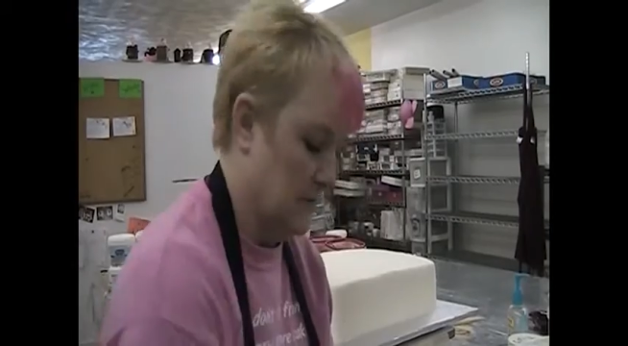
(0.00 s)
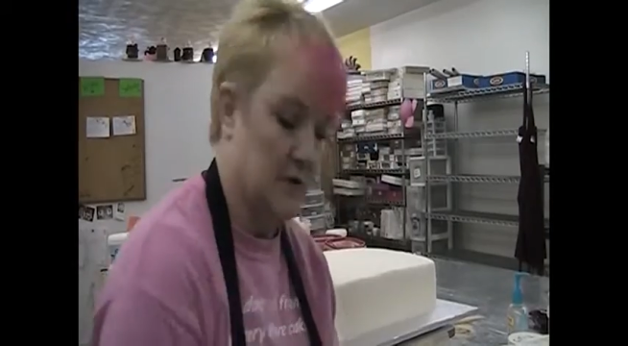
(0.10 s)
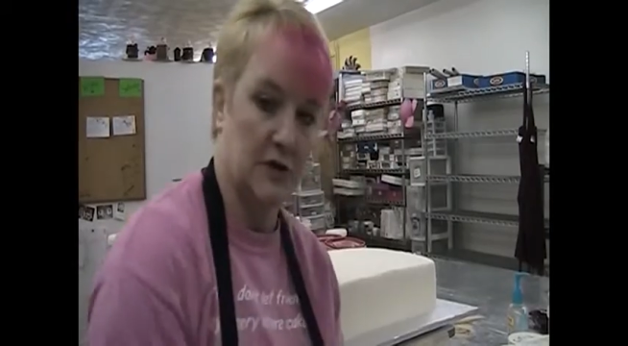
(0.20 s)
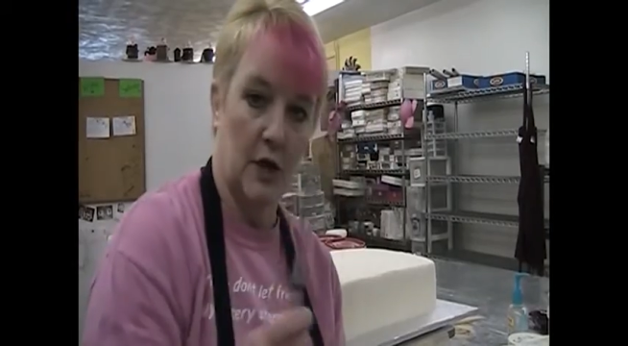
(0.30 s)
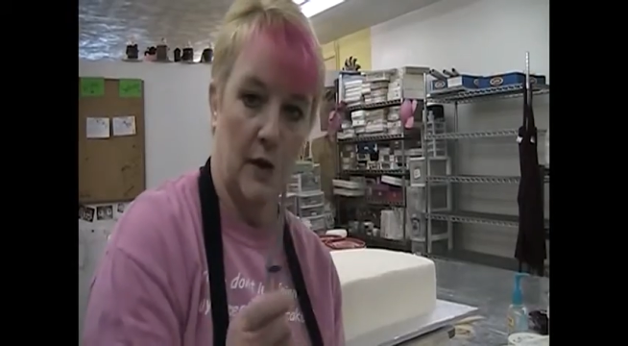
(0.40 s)

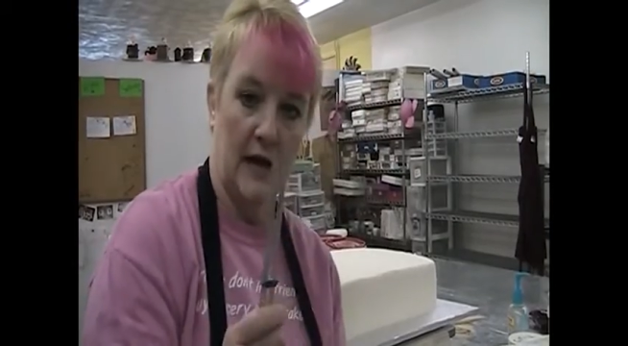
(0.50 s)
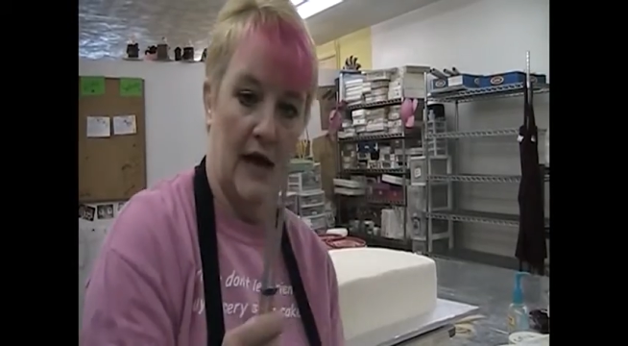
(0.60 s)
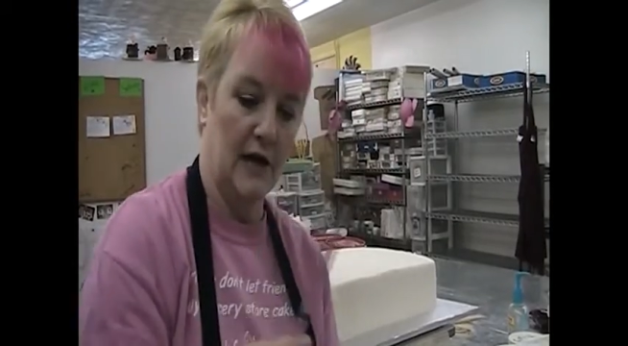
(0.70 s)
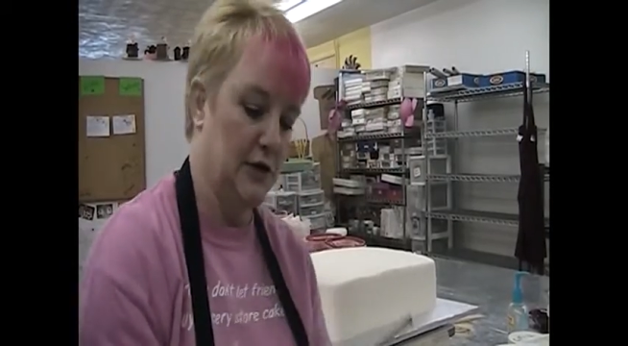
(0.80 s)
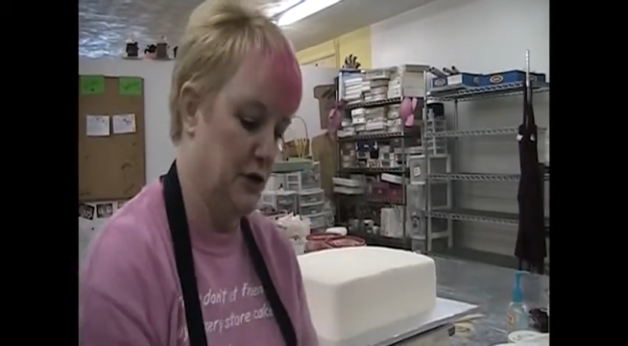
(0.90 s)
sewing
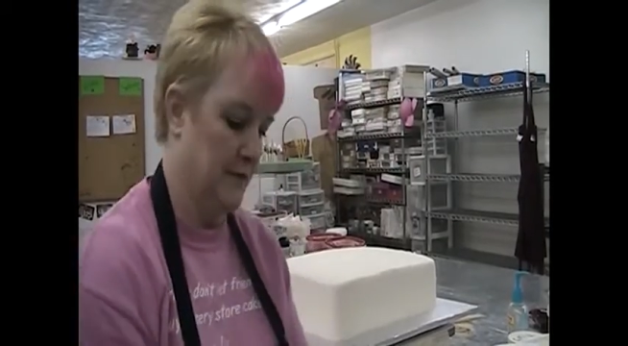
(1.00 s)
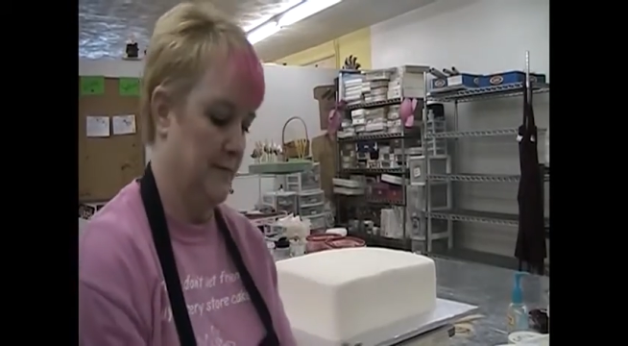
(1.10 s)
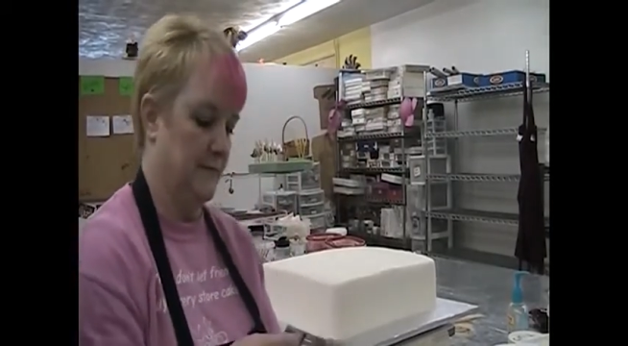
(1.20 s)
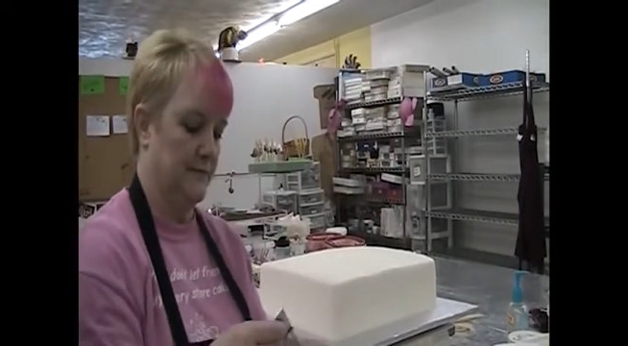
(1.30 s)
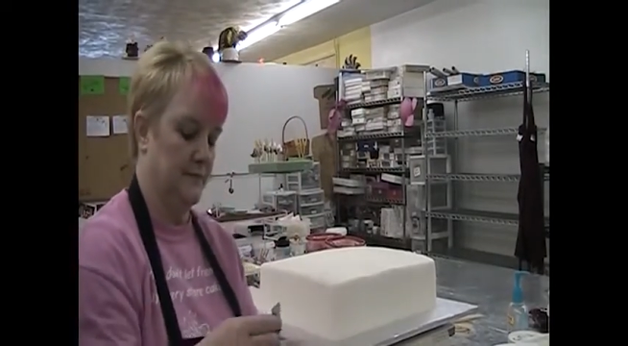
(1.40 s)
gauge.
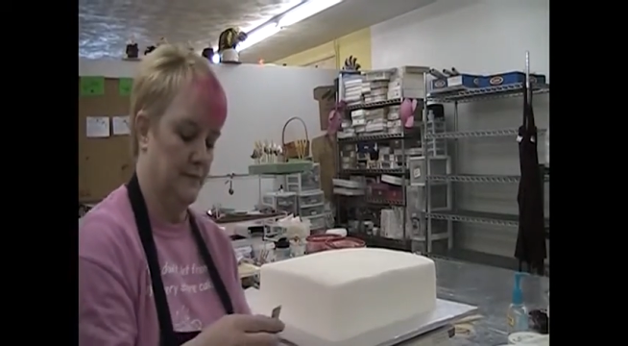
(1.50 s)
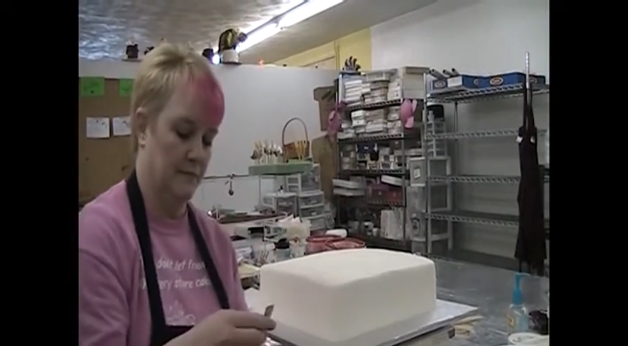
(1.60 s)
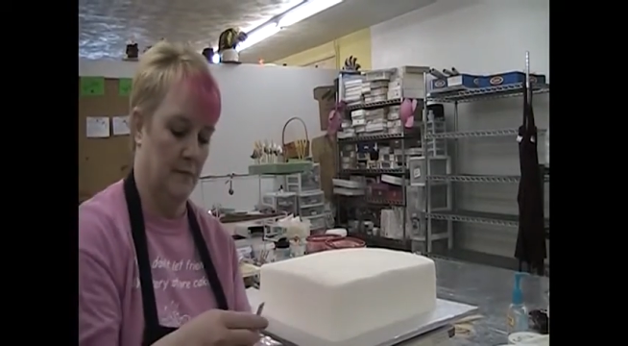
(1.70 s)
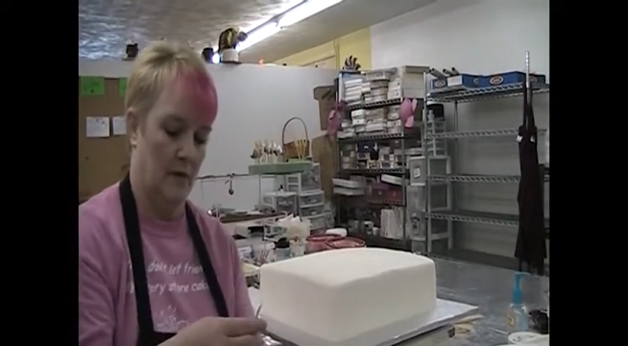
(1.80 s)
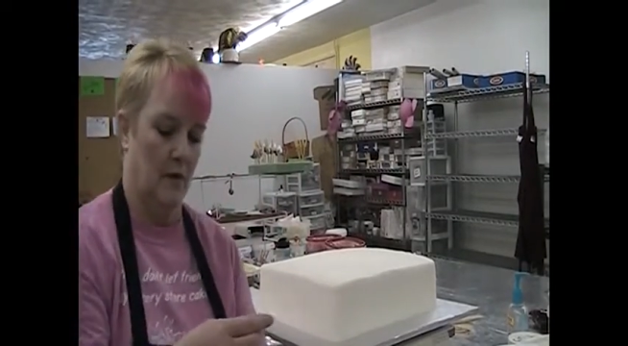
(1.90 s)

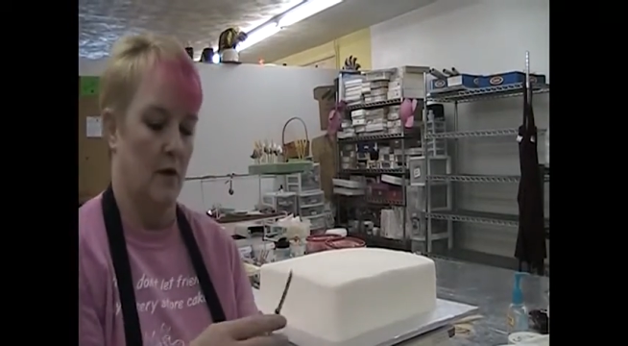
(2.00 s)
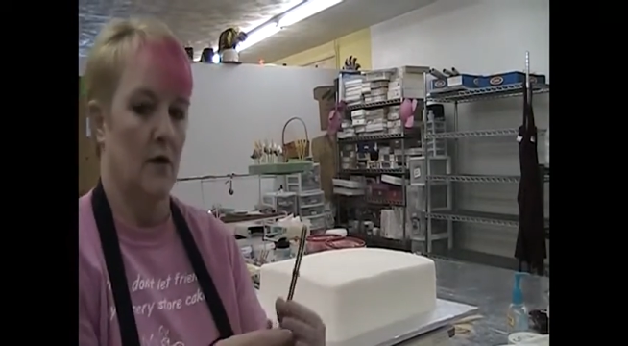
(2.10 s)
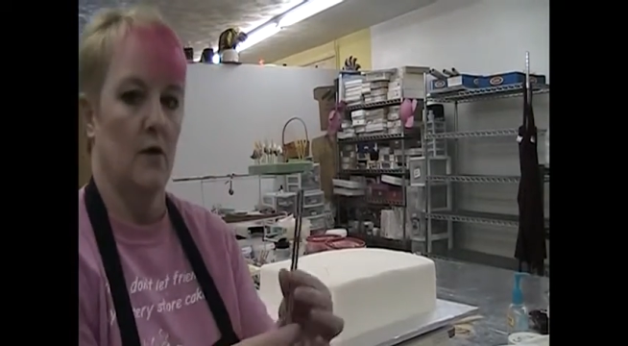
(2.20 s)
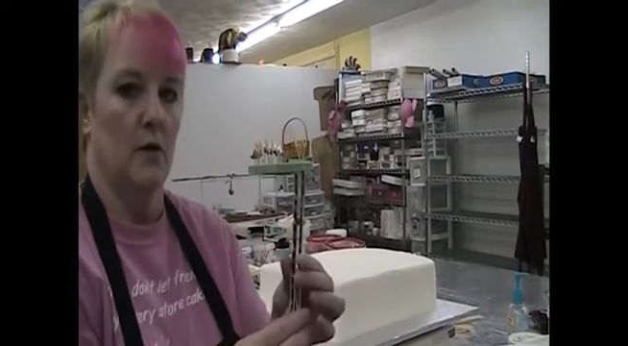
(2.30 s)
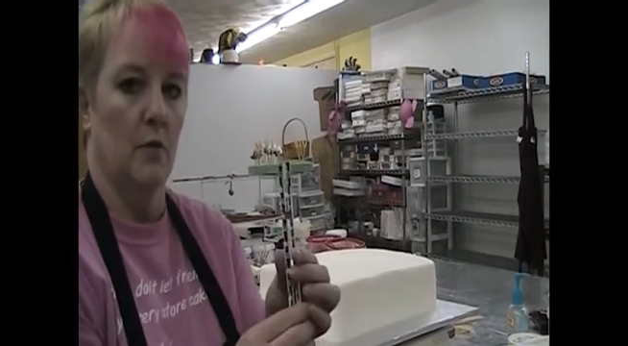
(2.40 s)

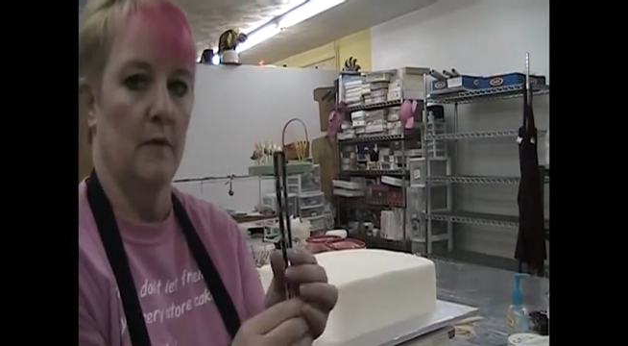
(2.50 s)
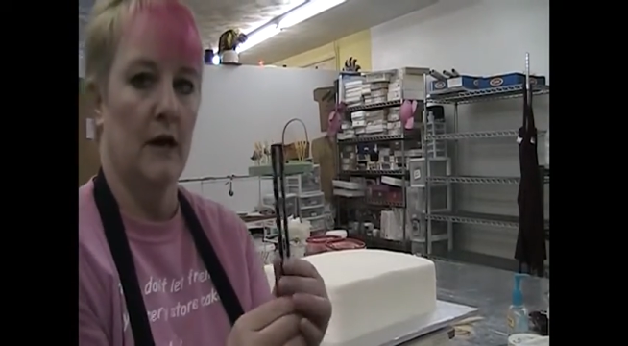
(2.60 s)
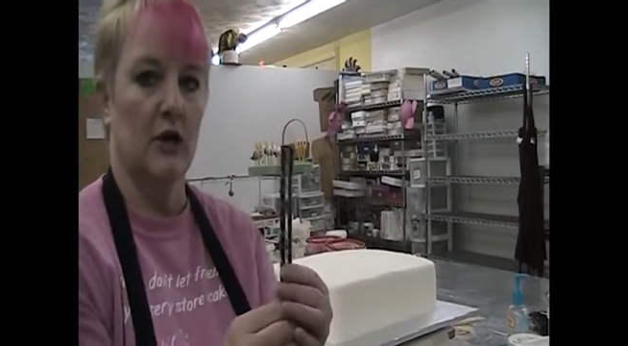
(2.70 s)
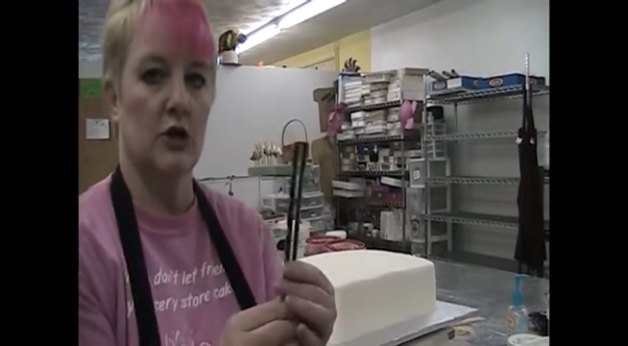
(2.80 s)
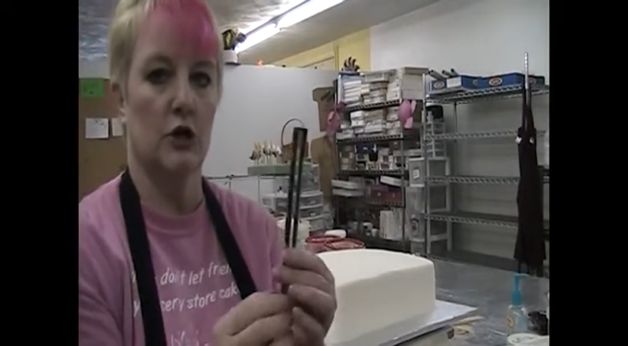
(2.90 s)
You want to
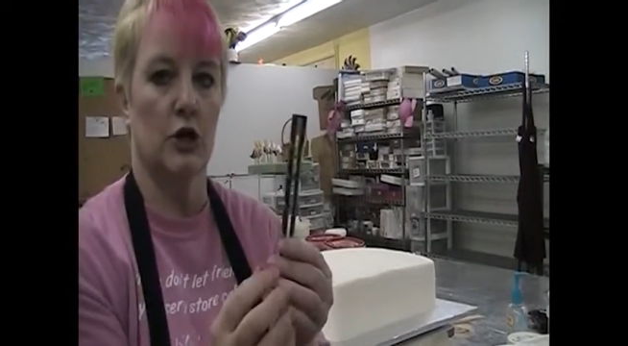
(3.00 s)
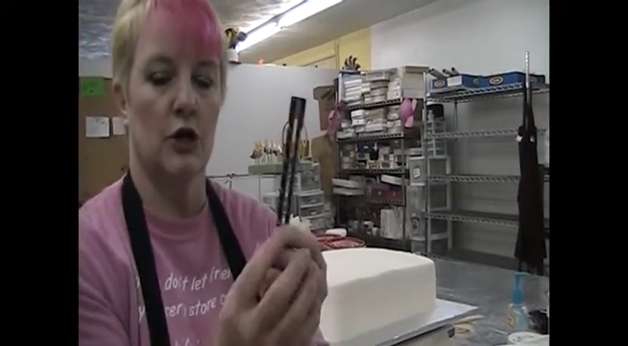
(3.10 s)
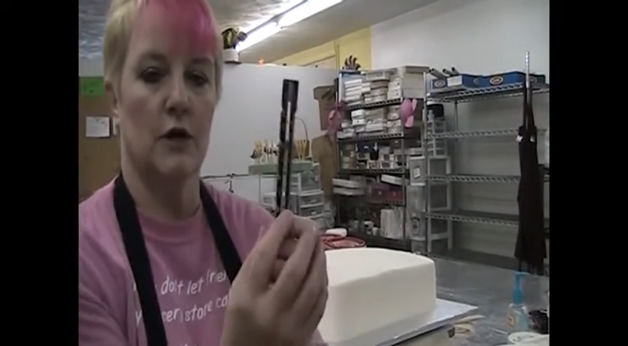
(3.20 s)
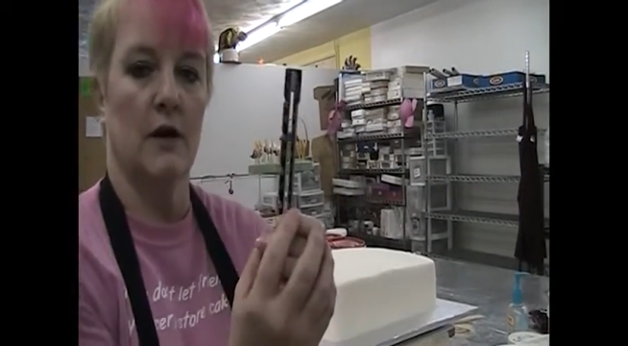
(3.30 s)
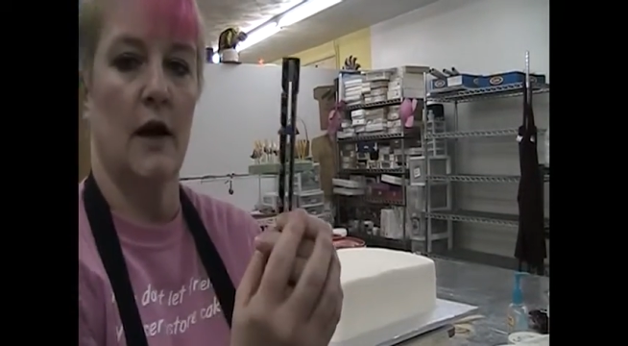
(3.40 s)
make sure,